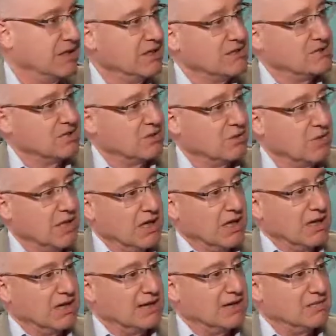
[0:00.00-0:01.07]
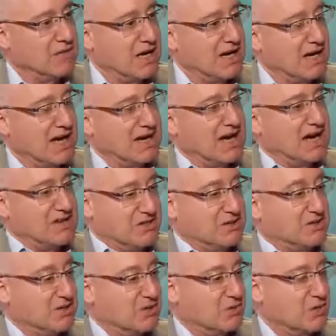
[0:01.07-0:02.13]
So I do
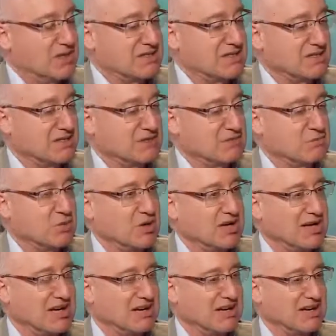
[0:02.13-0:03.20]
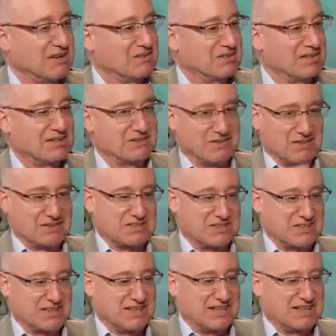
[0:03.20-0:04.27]
think you're raising a good point. I don't think folks
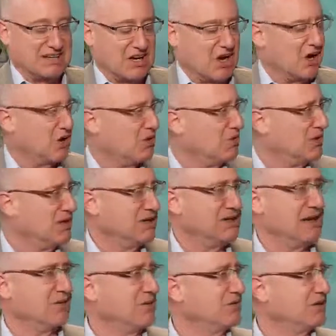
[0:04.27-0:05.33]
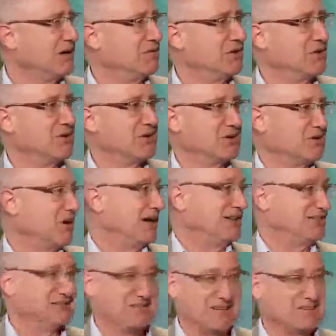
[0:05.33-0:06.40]
should think, oh, now we have Common Core, great,
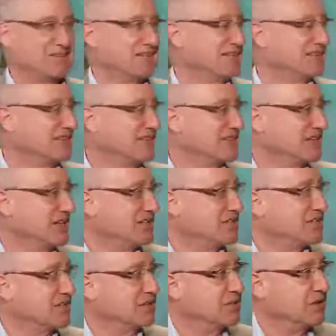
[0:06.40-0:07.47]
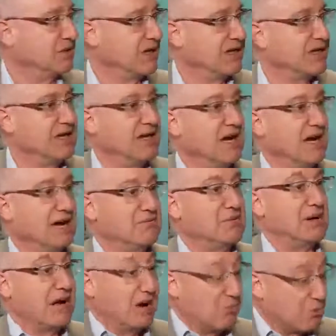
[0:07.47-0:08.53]
everything's going to change, it's going to be great.
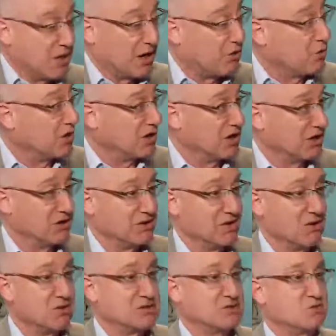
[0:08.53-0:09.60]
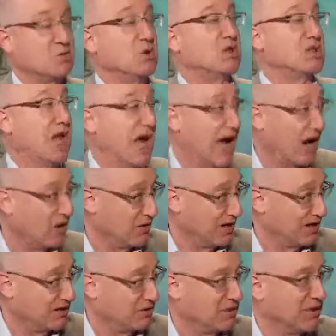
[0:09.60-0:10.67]
But what I would argue, though, is without
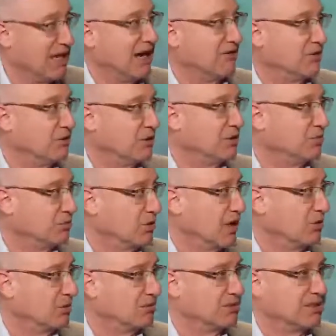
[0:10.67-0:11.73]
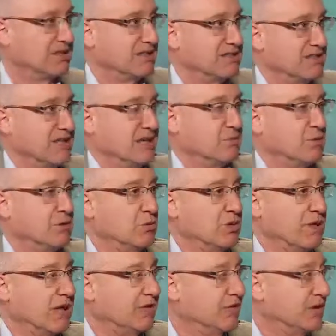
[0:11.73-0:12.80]
it, we'd have a real problem, because then we
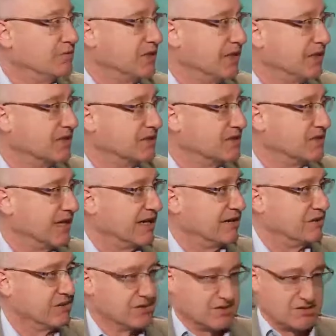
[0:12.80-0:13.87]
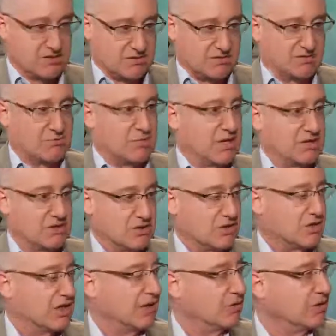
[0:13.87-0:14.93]
wouldn't have updated standards to sort of measure
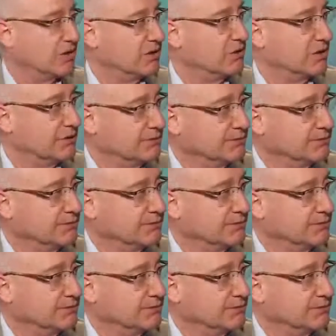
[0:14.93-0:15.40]
mm-hmm. how we're doing.